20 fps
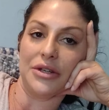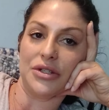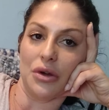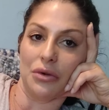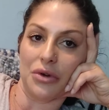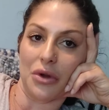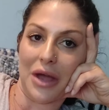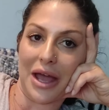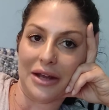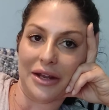
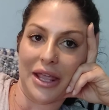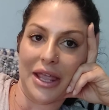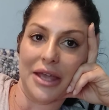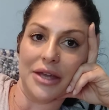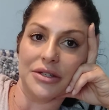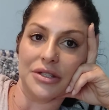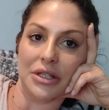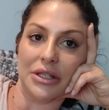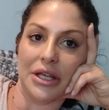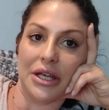don't know how to
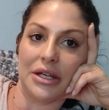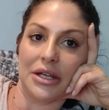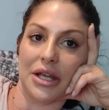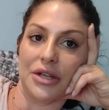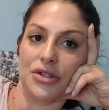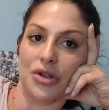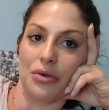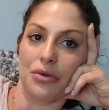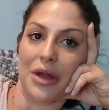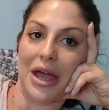handle it, and I
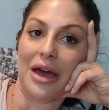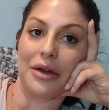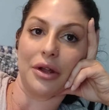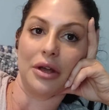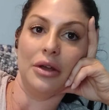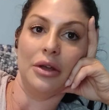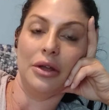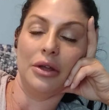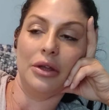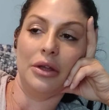don't know how to
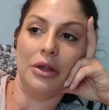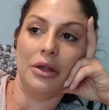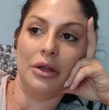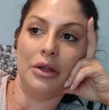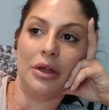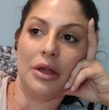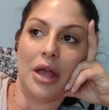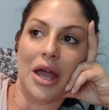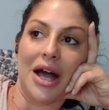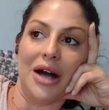
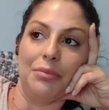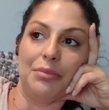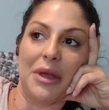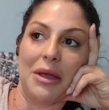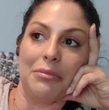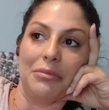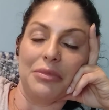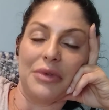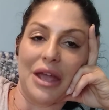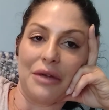help
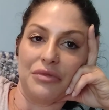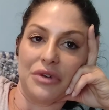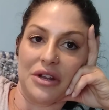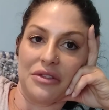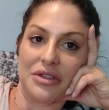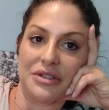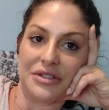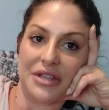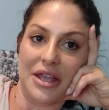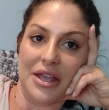him get rid
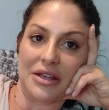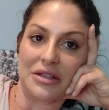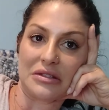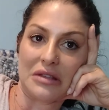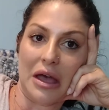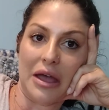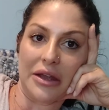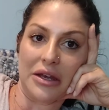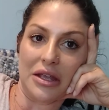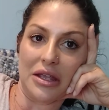of this
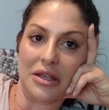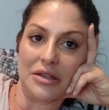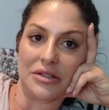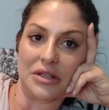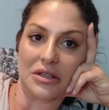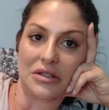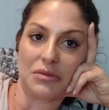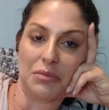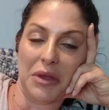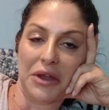anxiety he's
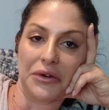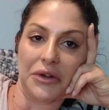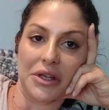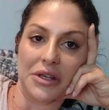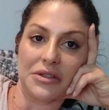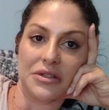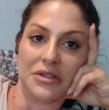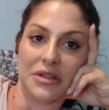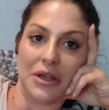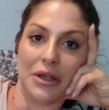
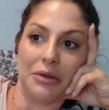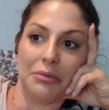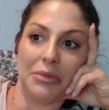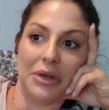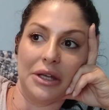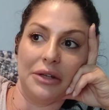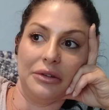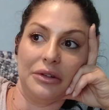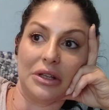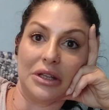experiencing.
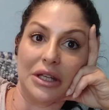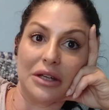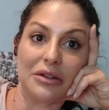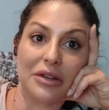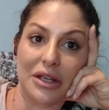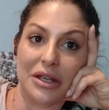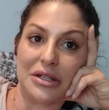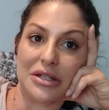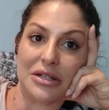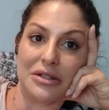But
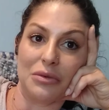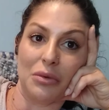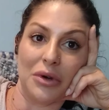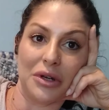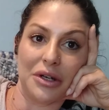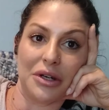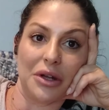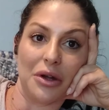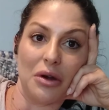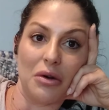clearly, he didn't
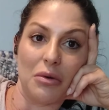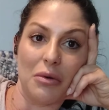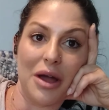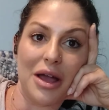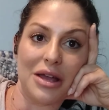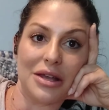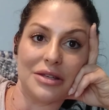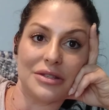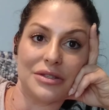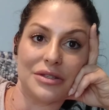want it to go
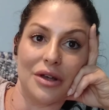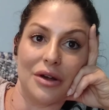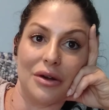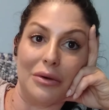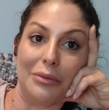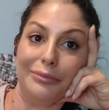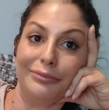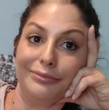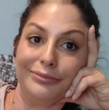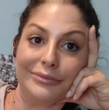away.
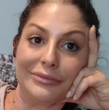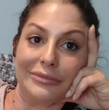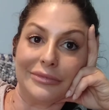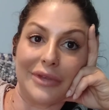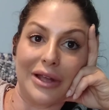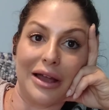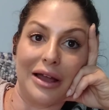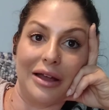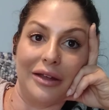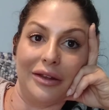So
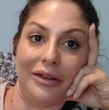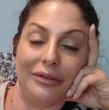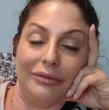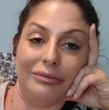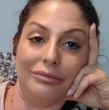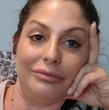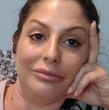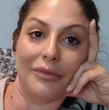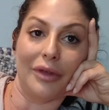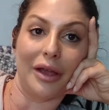I
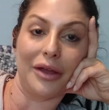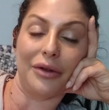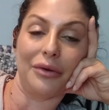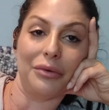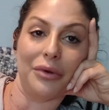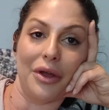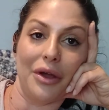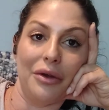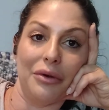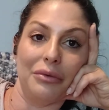I
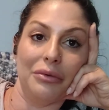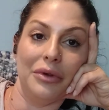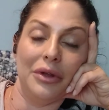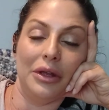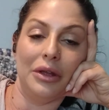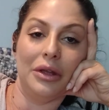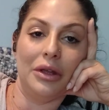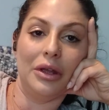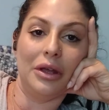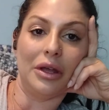don't know.
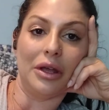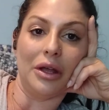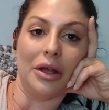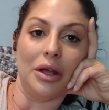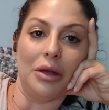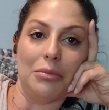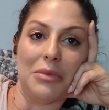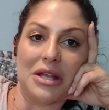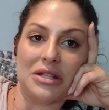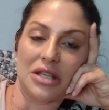
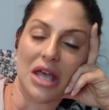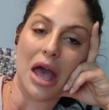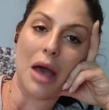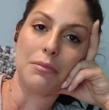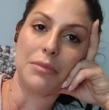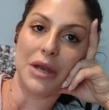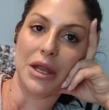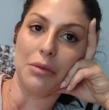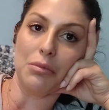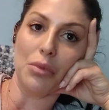It's
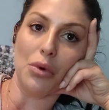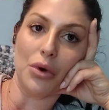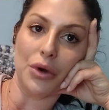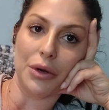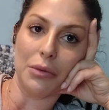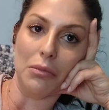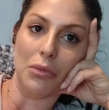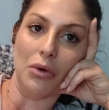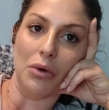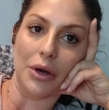happening more
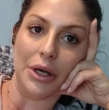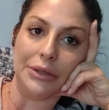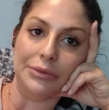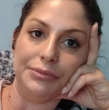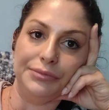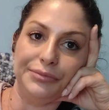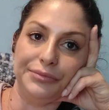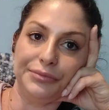and more.